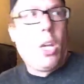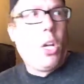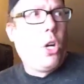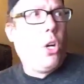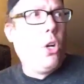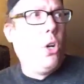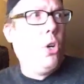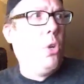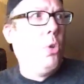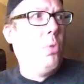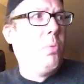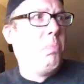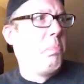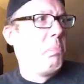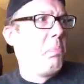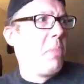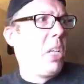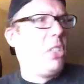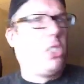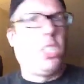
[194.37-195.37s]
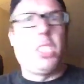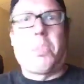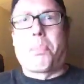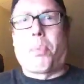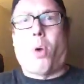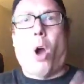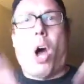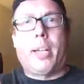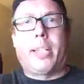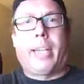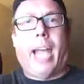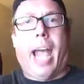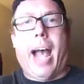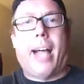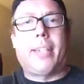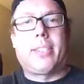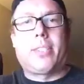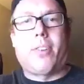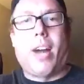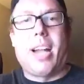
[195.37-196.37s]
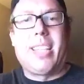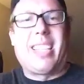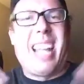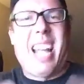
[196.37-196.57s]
who just broadcasts, right?